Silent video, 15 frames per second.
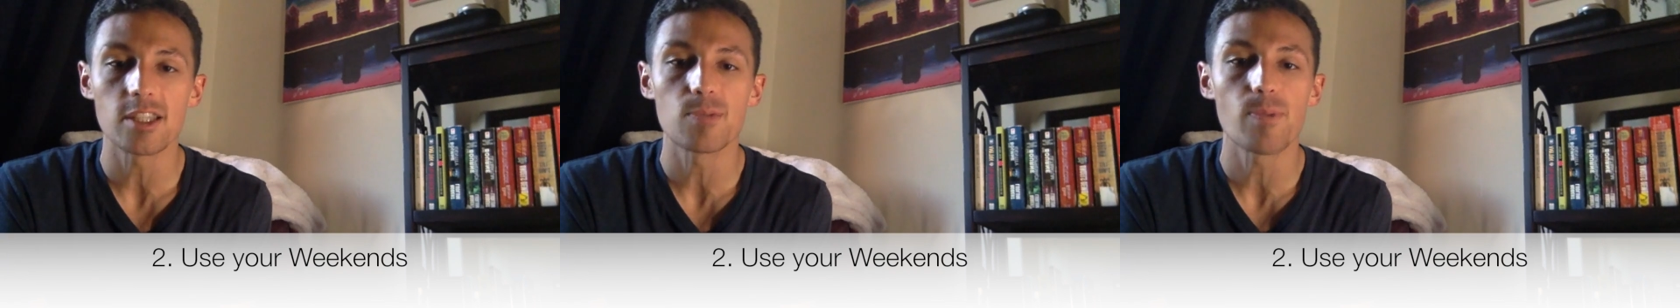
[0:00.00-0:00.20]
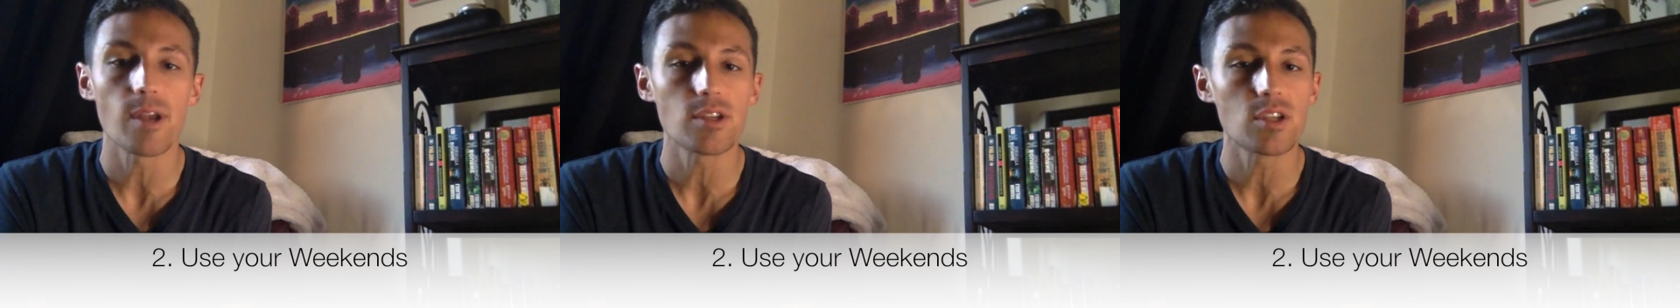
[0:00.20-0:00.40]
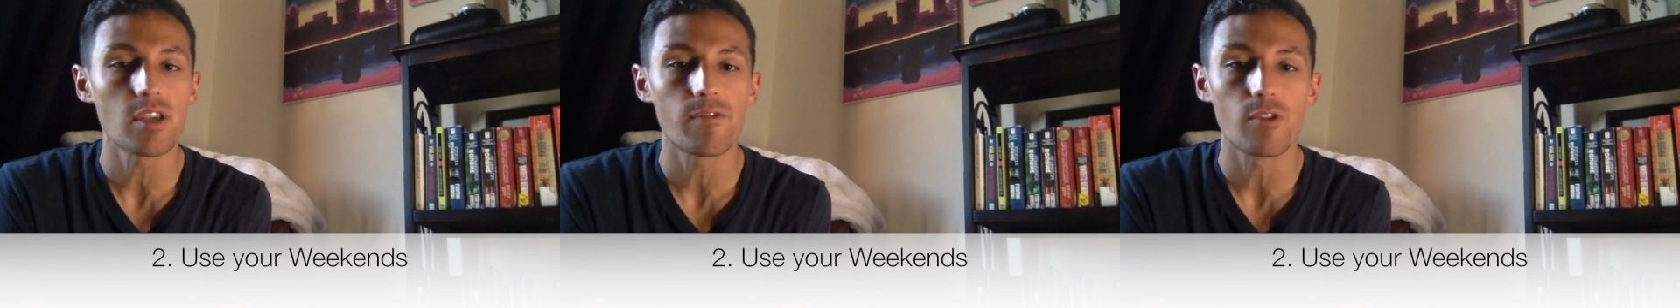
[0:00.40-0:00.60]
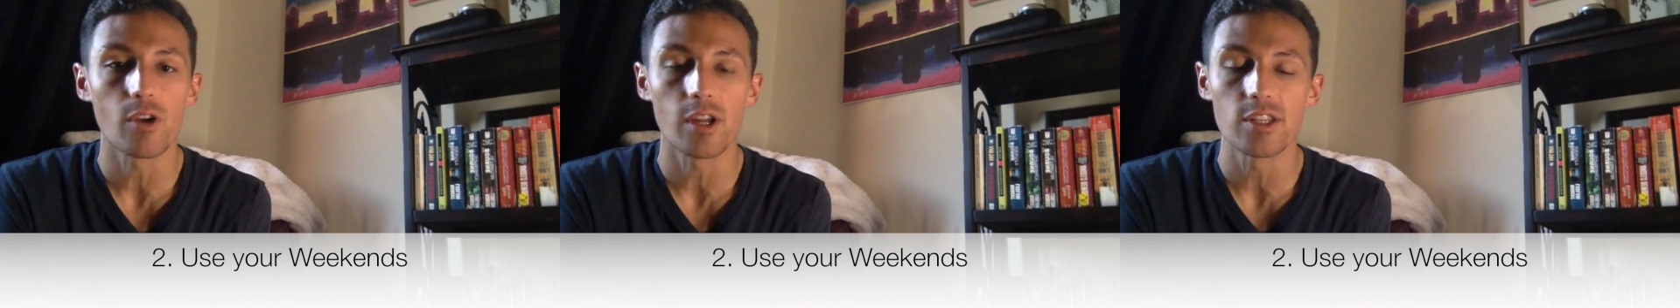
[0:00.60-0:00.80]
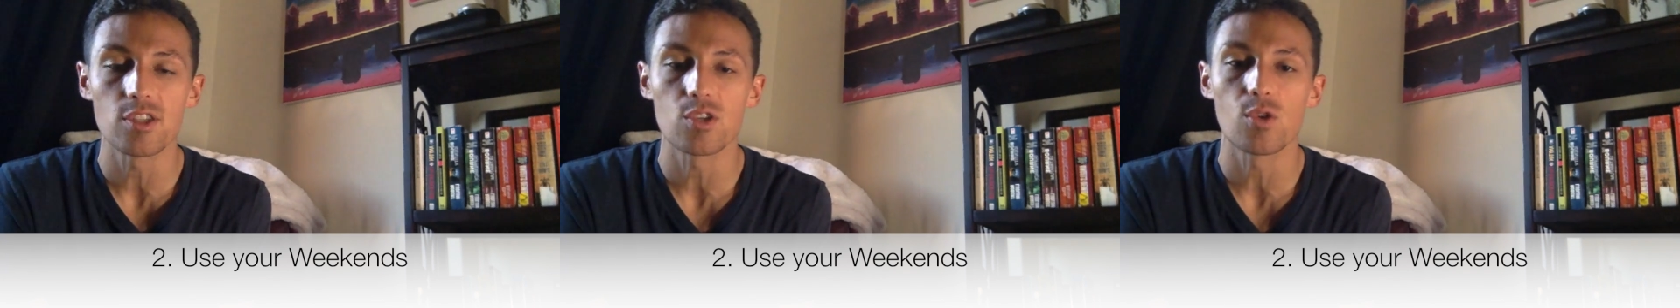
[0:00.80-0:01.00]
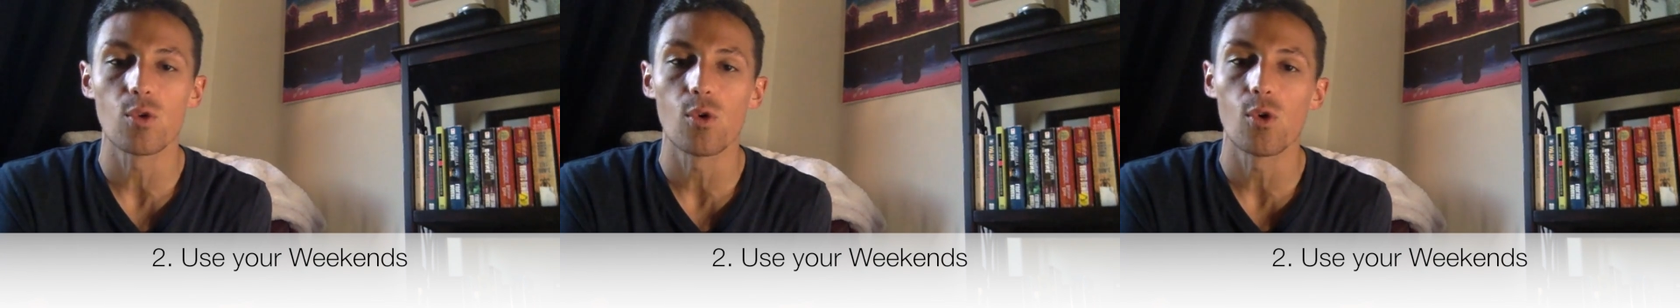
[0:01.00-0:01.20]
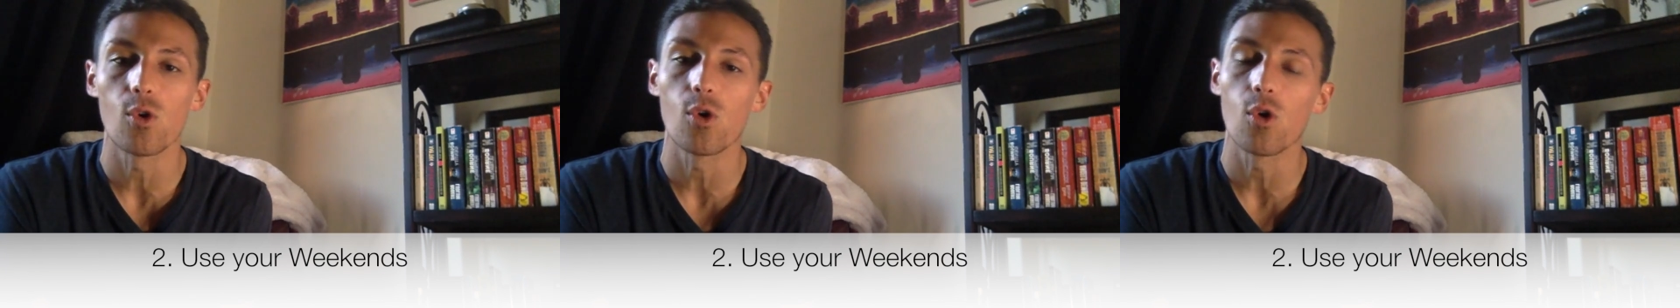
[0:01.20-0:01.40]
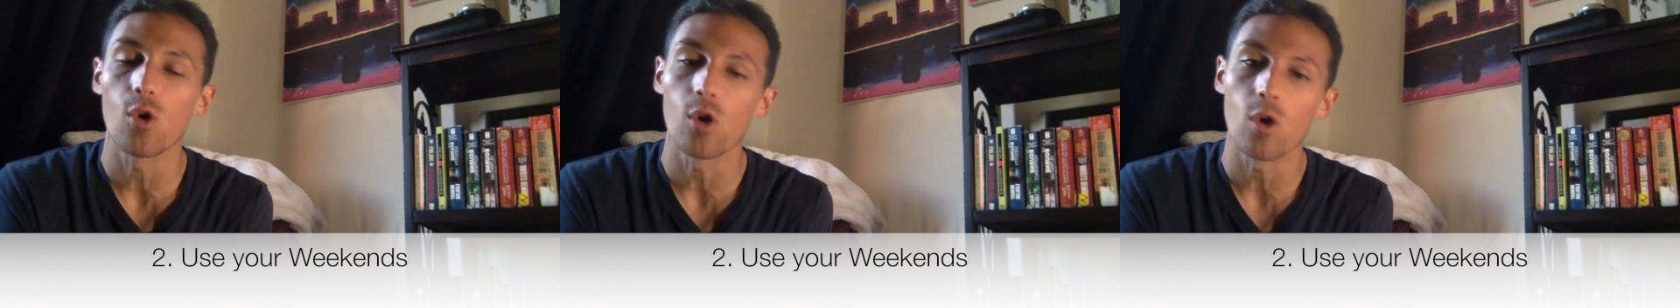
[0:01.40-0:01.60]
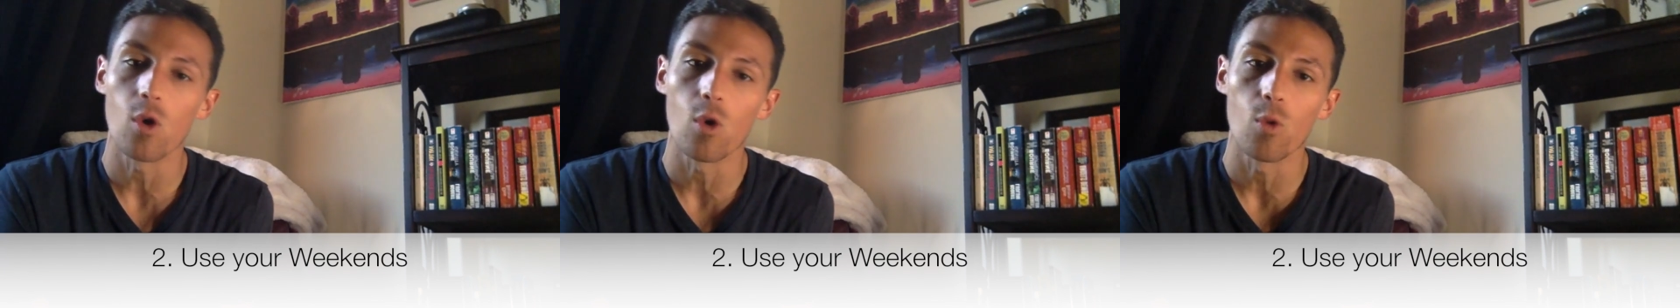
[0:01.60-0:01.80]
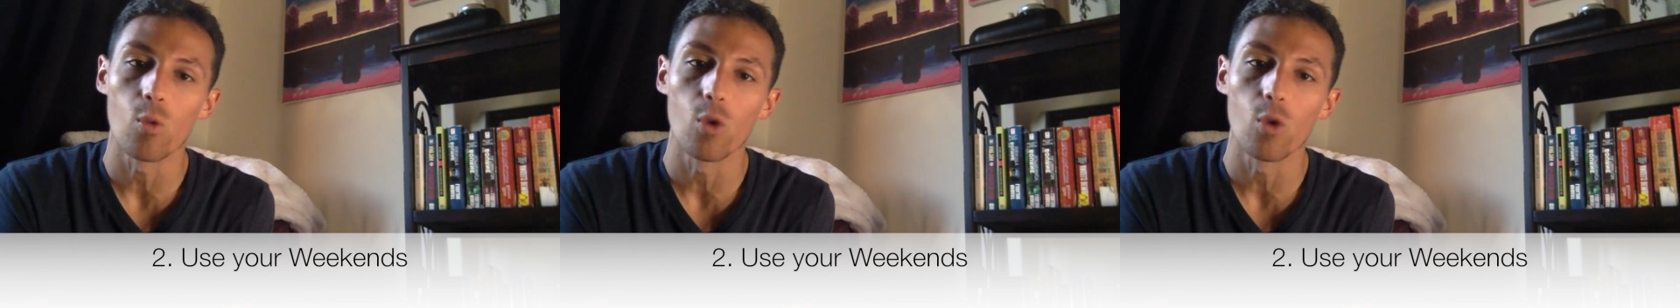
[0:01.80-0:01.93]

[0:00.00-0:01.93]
especially if you're in school or